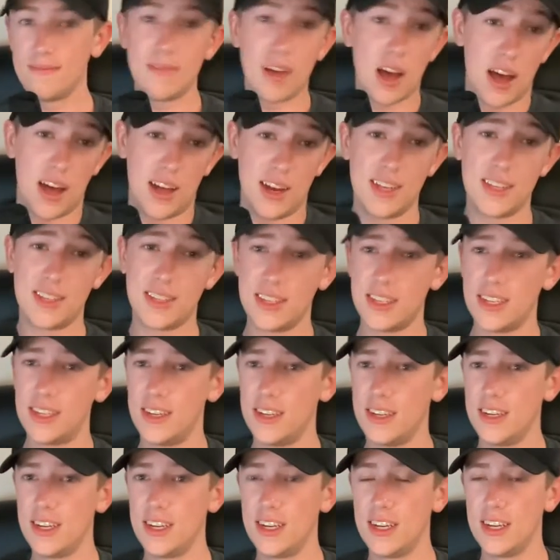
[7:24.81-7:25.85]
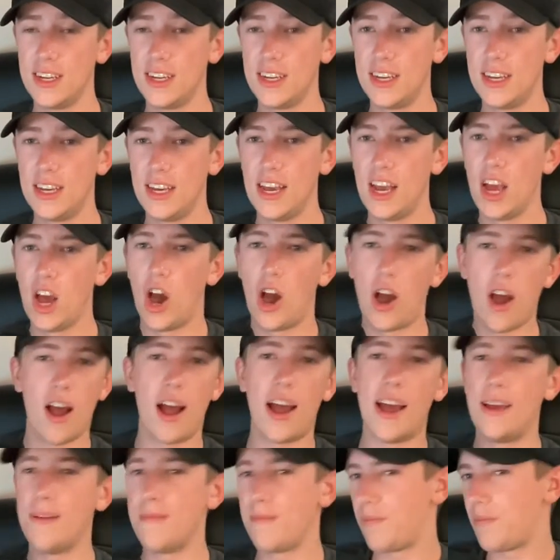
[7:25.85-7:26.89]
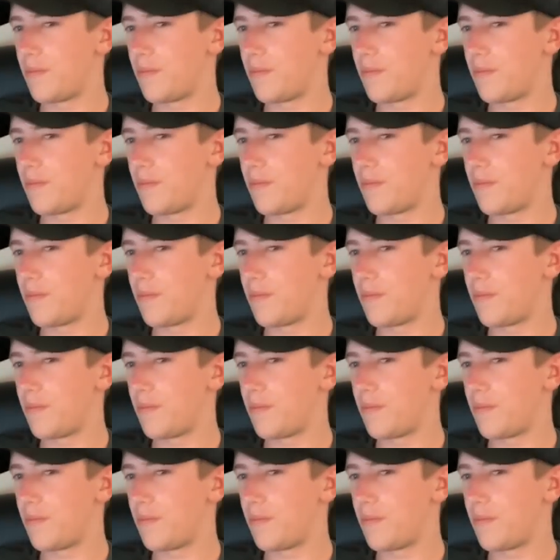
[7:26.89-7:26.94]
Honestly. All right.